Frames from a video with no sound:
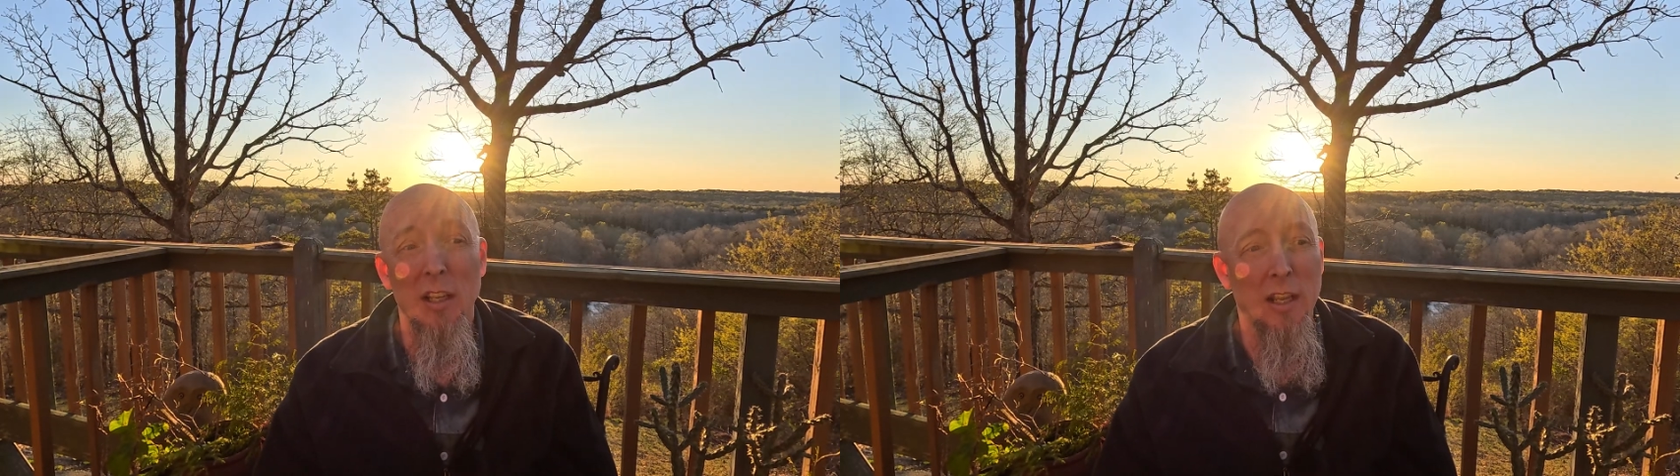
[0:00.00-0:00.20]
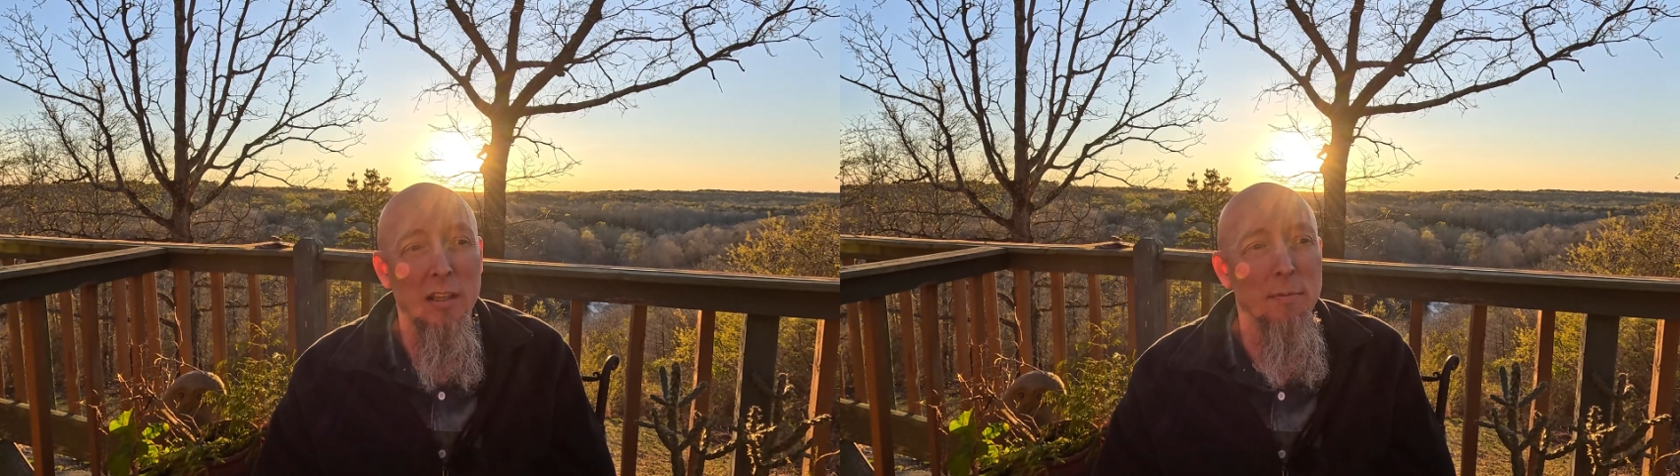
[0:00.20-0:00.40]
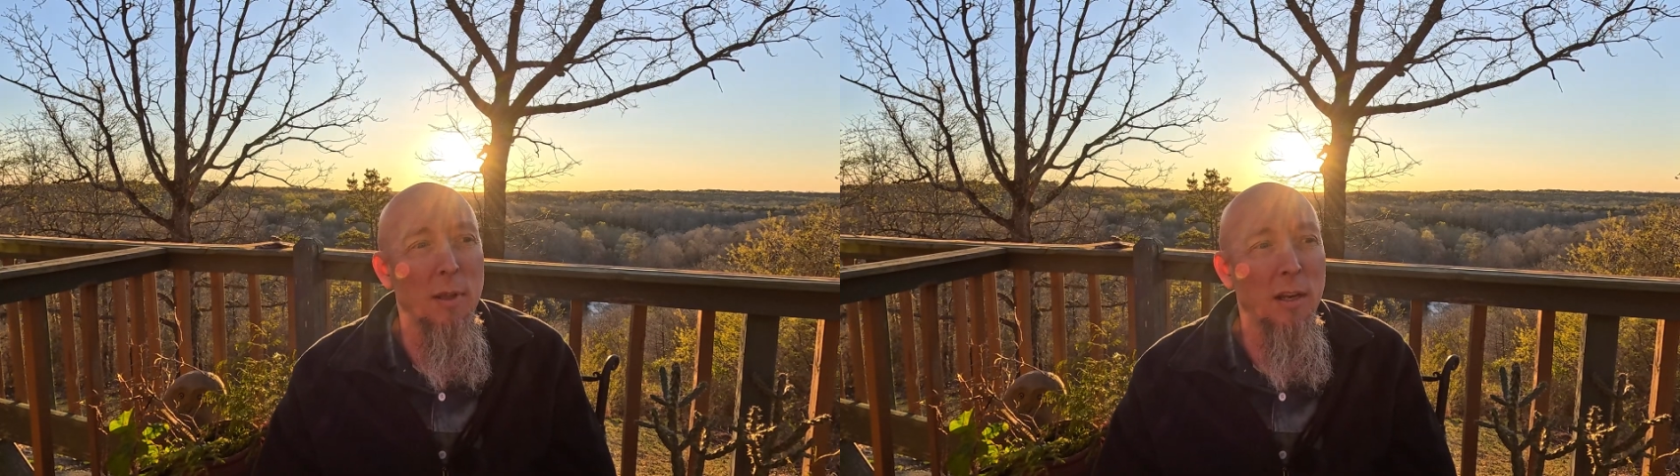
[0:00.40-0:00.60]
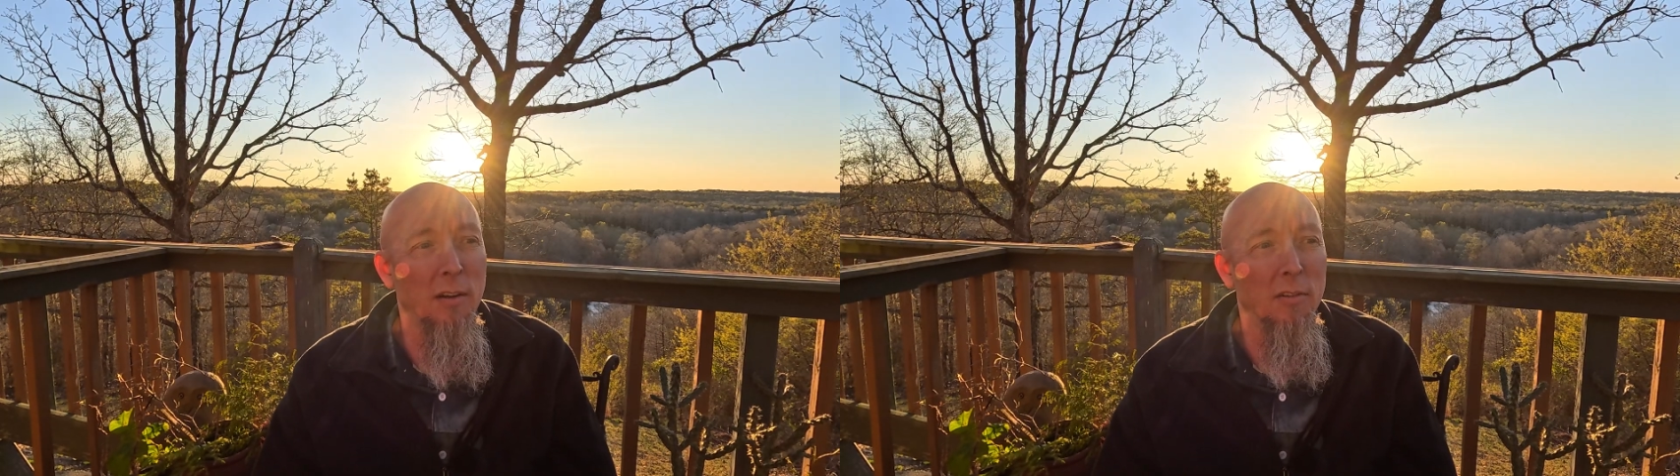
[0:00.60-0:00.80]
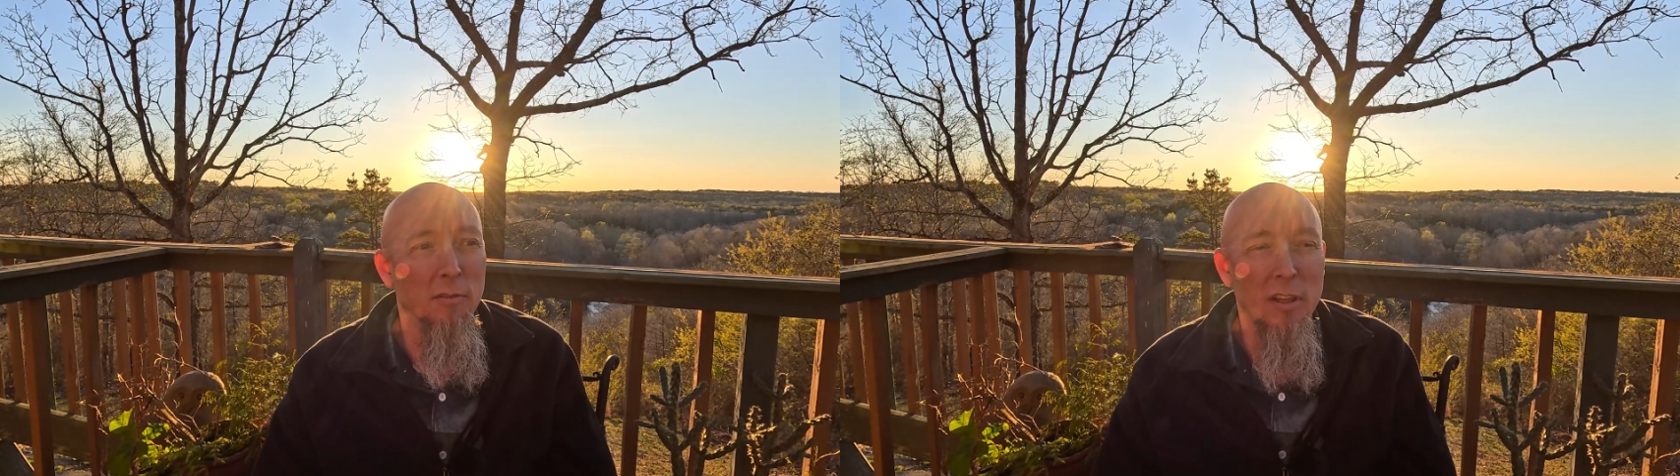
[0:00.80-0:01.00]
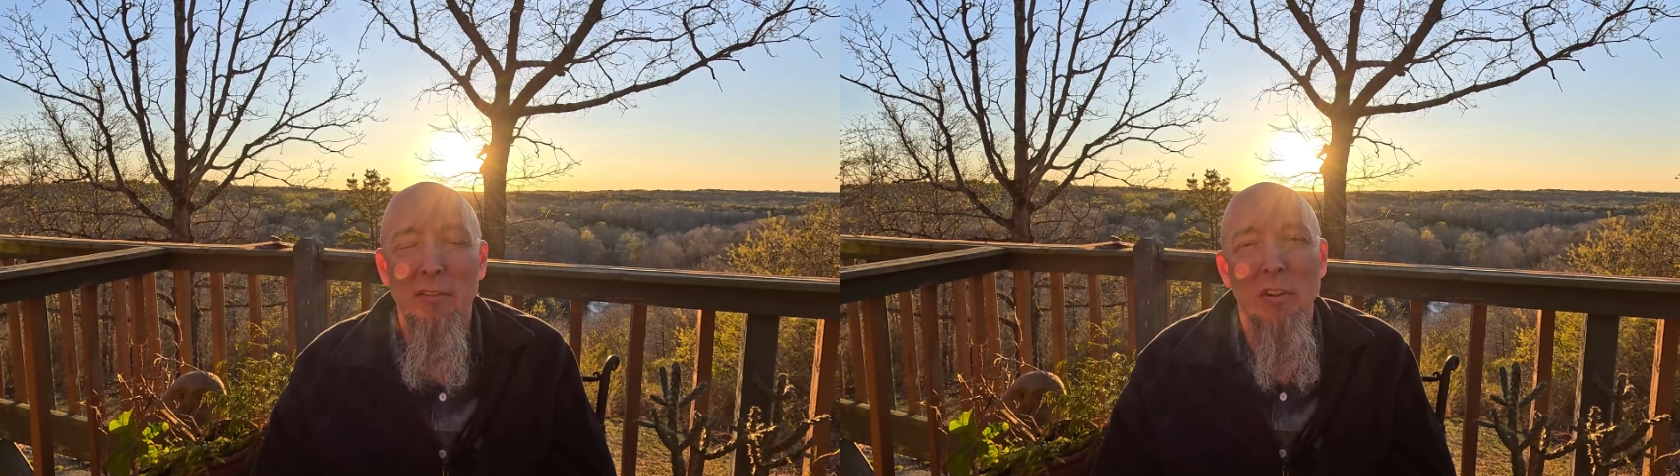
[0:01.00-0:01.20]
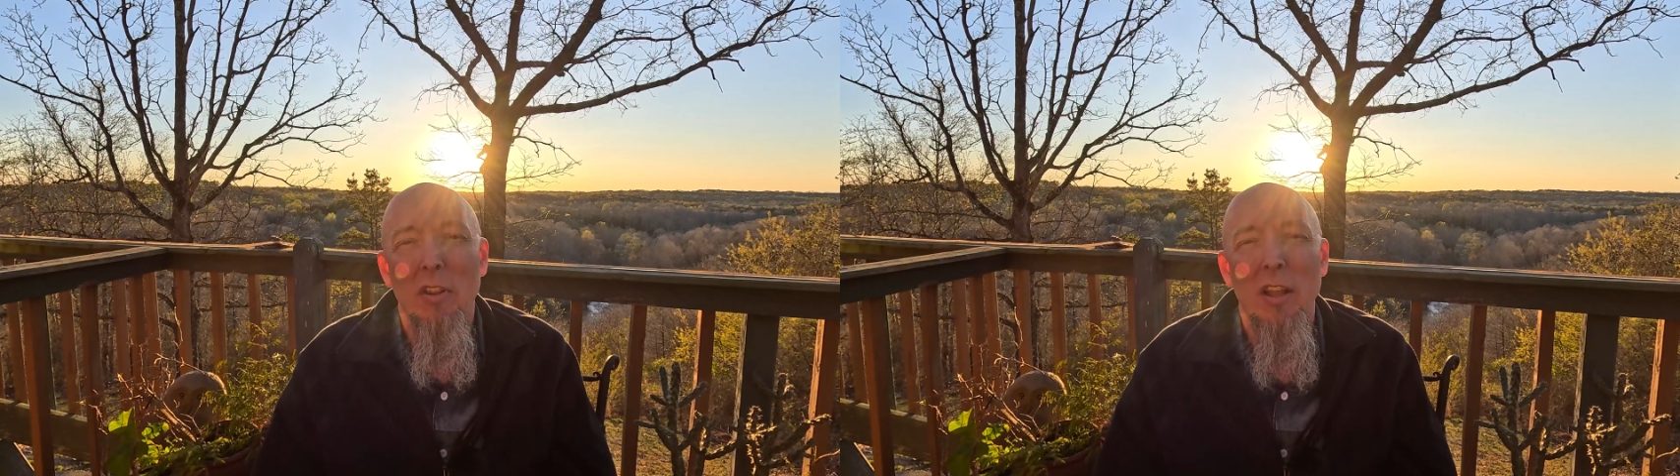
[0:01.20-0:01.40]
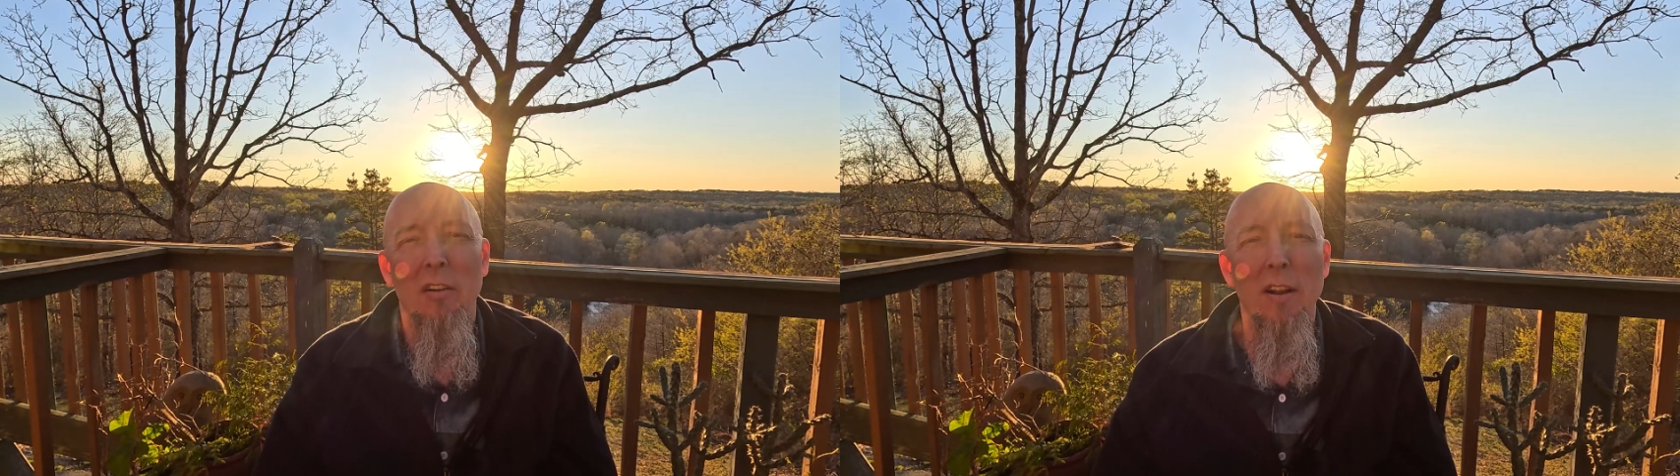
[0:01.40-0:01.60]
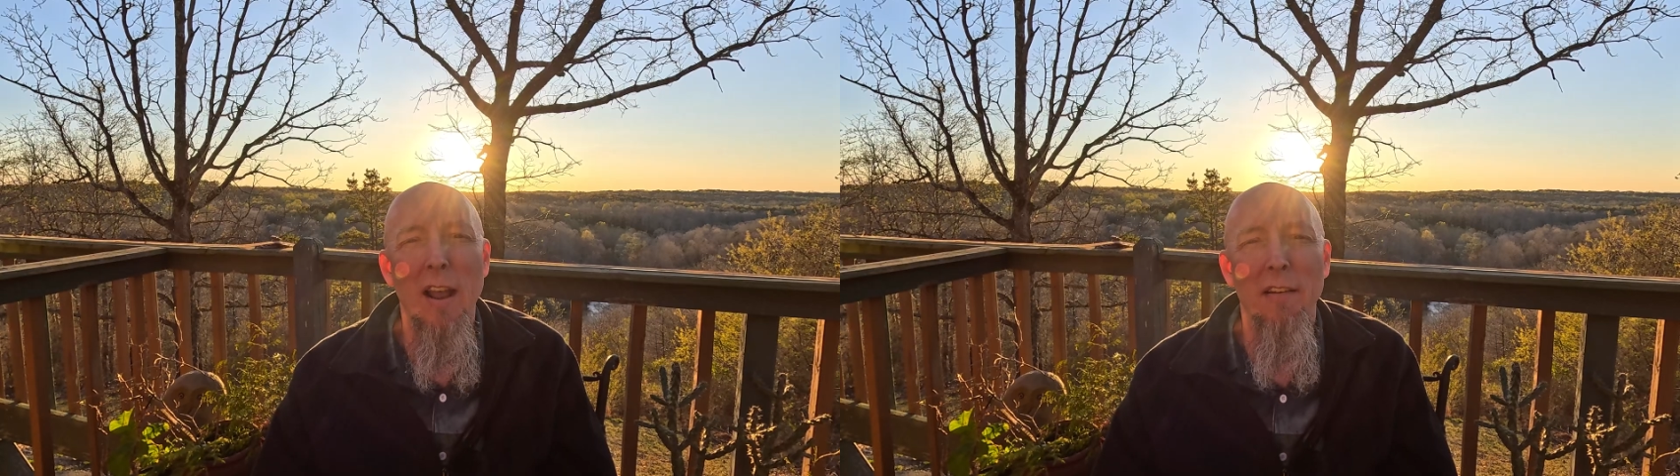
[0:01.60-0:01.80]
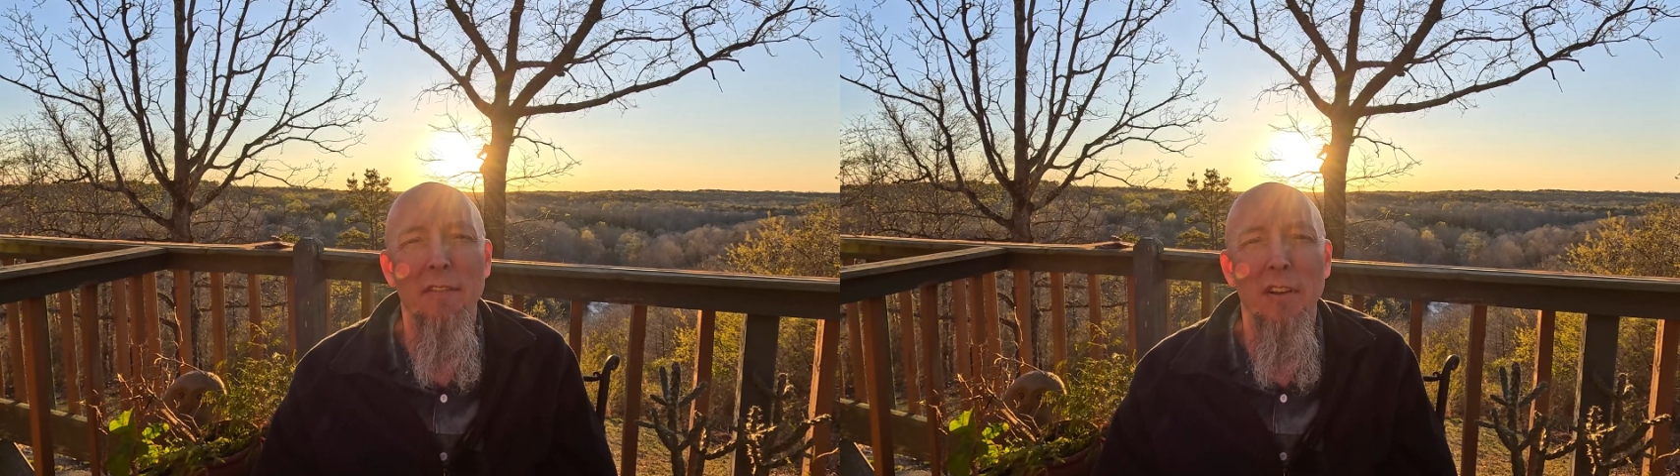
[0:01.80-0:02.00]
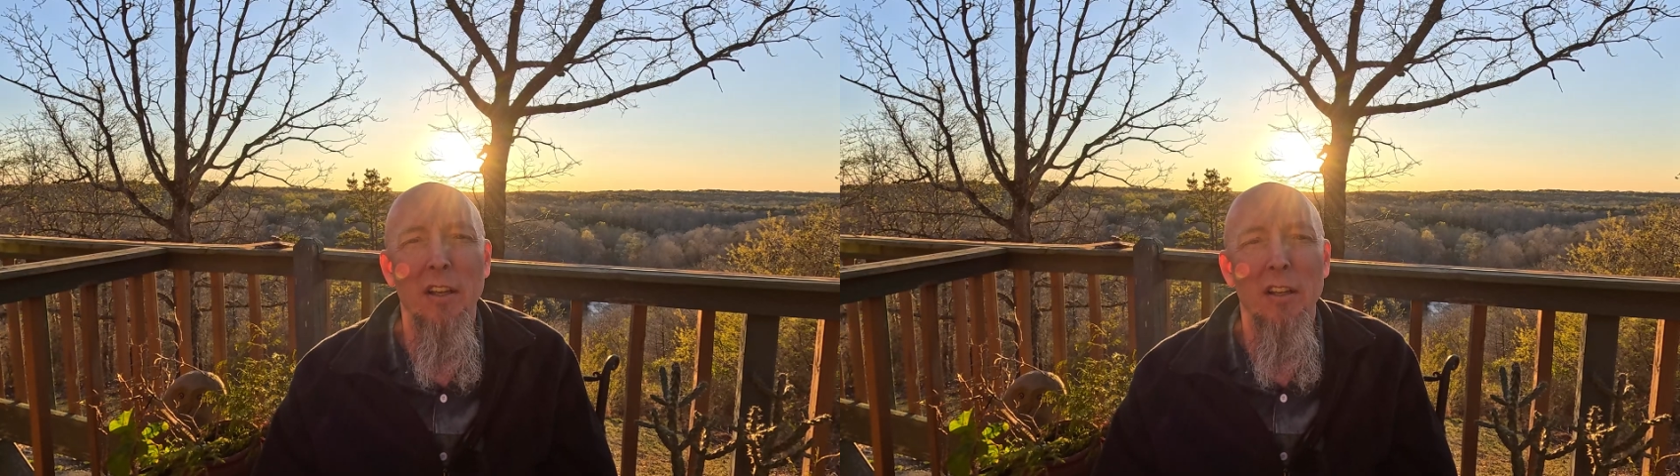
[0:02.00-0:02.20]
and commit it, even though they don't have